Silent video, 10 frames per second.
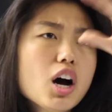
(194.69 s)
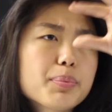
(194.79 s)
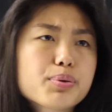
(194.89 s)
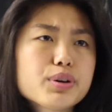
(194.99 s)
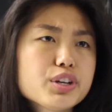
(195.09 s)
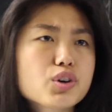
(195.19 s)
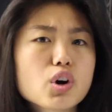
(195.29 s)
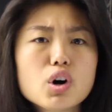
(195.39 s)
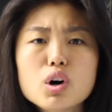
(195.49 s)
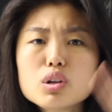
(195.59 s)
a pretty
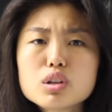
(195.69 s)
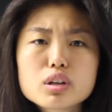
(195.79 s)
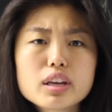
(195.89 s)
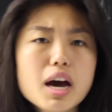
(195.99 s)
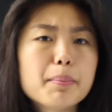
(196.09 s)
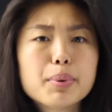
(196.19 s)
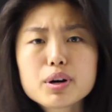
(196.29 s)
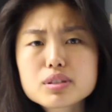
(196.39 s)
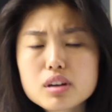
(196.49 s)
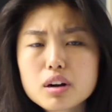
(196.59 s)
girl looking at
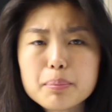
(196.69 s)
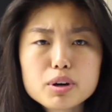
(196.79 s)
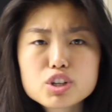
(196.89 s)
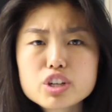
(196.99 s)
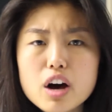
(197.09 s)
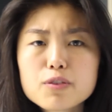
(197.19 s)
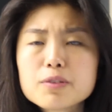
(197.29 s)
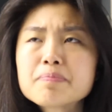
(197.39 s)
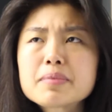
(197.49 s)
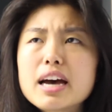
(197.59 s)
books on a bookshelf,
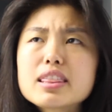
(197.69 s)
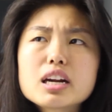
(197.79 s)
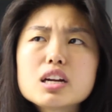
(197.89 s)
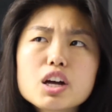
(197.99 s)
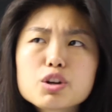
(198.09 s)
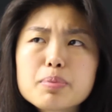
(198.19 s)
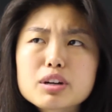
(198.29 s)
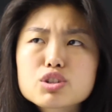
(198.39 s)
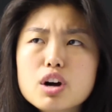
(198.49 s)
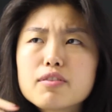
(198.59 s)
and then another
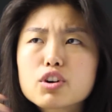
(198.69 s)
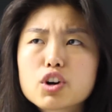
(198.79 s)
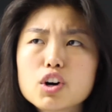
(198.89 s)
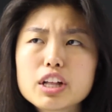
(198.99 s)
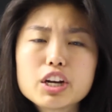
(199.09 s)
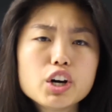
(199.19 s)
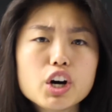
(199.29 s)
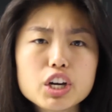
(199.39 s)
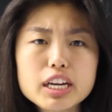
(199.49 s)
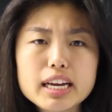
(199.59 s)
picture of a girl in a
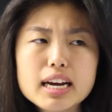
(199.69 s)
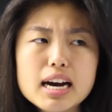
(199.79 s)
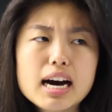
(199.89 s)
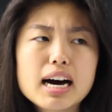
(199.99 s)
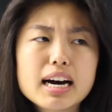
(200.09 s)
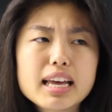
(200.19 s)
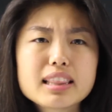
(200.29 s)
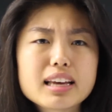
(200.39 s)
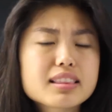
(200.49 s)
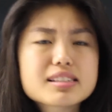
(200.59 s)
hoodie
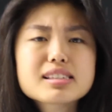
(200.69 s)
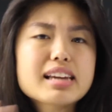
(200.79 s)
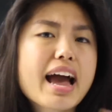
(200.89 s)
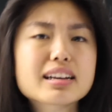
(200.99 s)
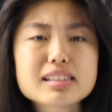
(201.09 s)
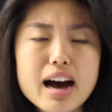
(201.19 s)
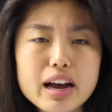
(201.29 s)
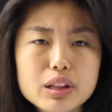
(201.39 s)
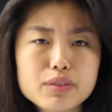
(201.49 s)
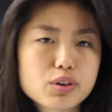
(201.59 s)
in like the snacks
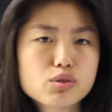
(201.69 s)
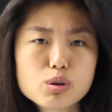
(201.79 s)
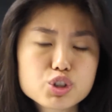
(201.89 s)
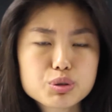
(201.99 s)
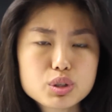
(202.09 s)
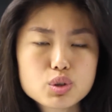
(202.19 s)
aisle of a grocery